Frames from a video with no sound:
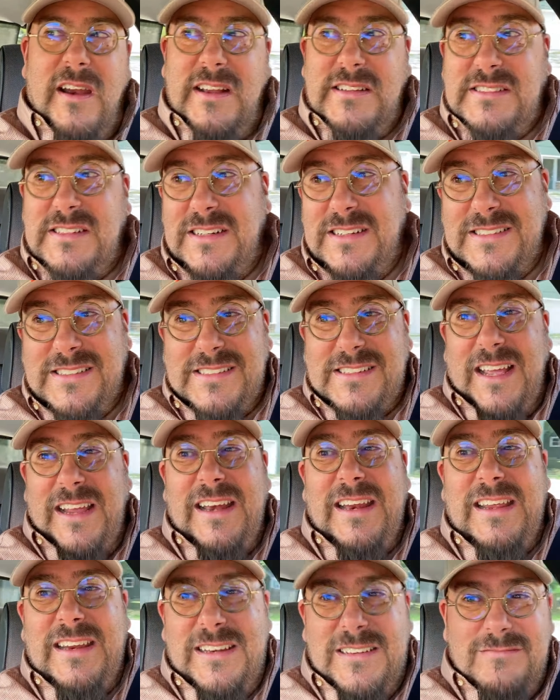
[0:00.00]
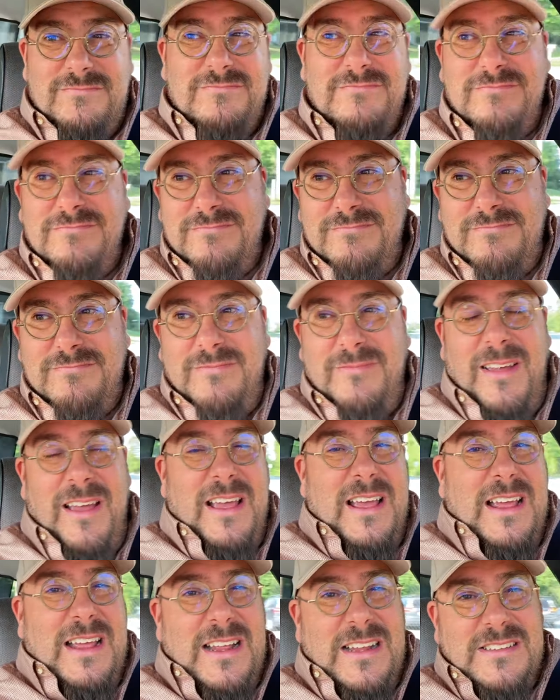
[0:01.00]
it's an exciting
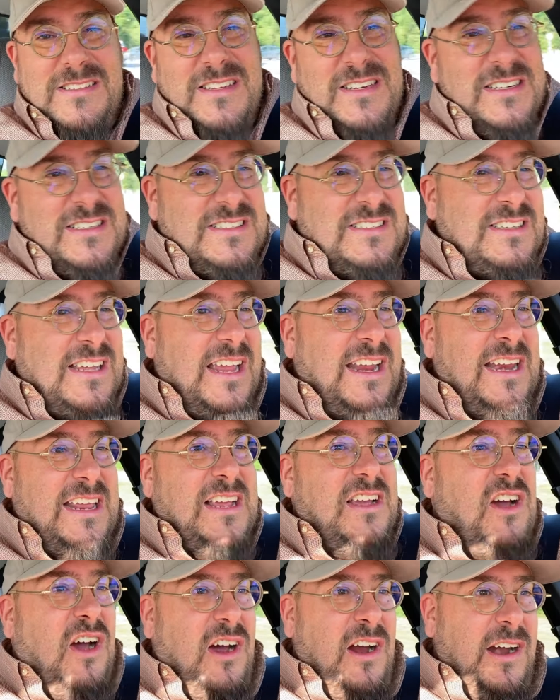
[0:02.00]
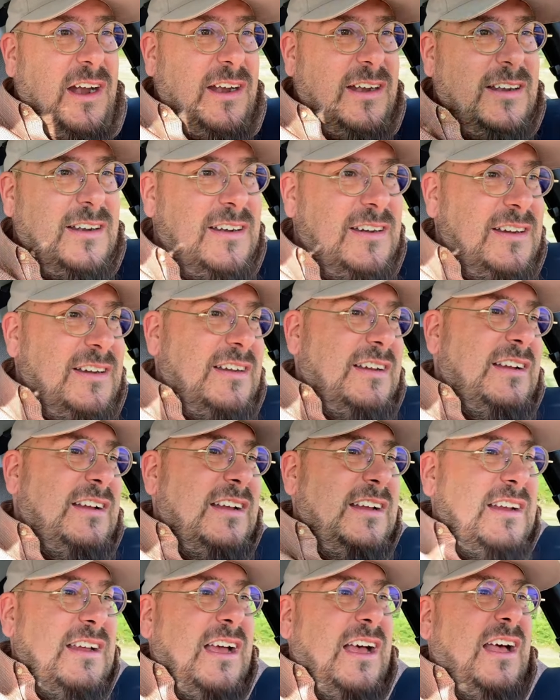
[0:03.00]
it's an exciting car
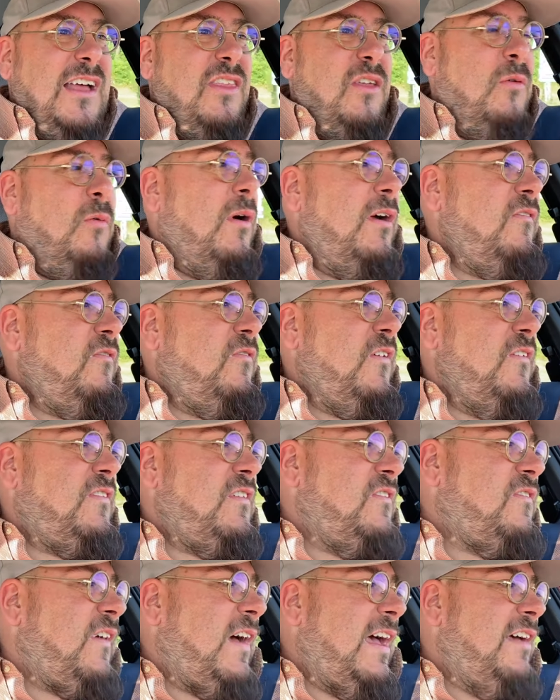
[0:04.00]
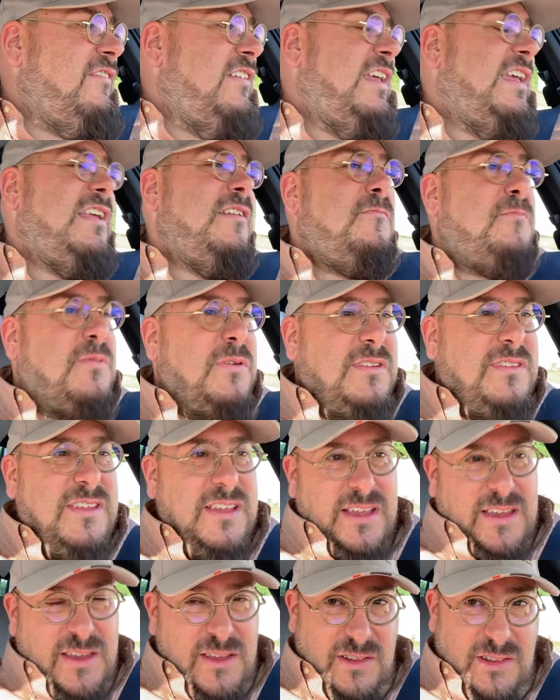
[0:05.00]
uh, the 155 in
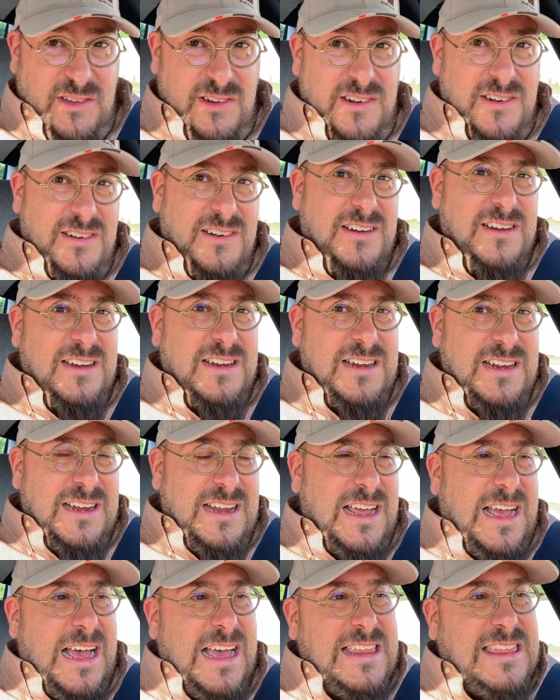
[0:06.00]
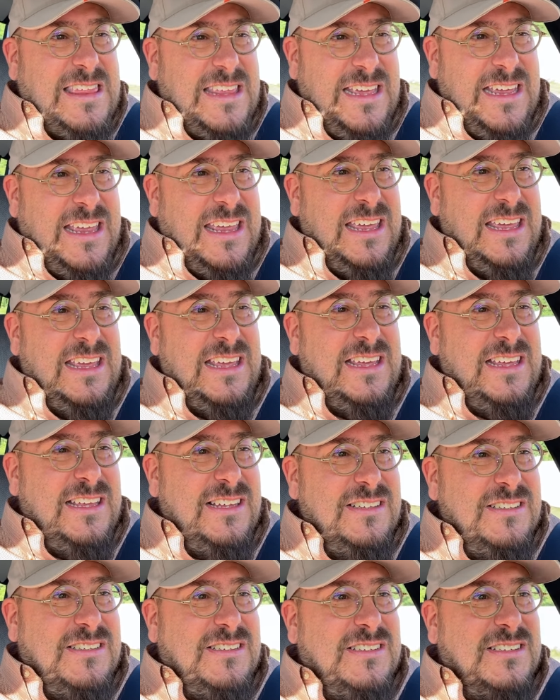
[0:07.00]
particular i think
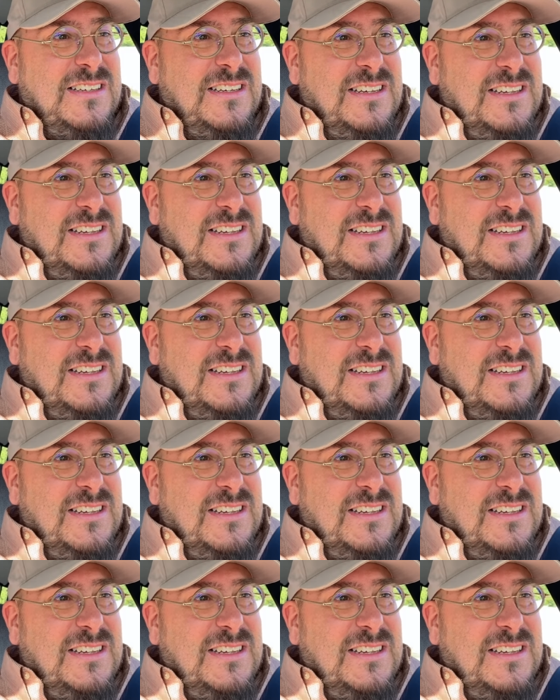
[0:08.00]
is